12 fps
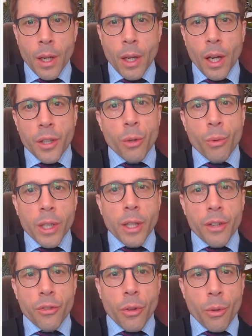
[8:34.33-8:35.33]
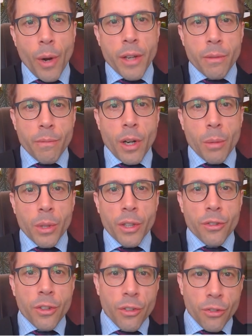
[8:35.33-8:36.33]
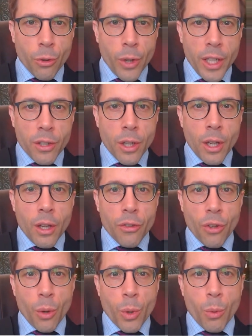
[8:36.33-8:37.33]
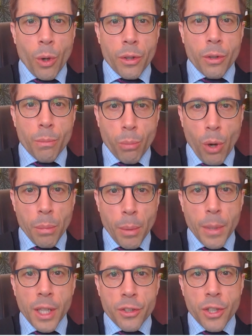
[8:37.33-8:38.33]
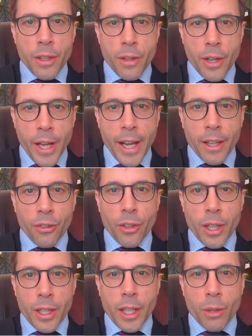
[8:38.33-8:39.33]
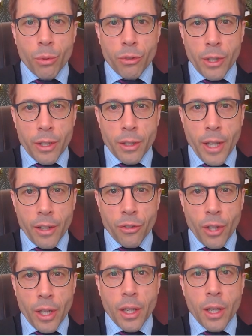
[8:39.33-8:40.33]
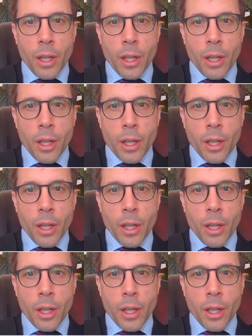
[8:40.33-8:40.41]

And you realize that the random variable is discrete, so we want probability that xi equals little xi,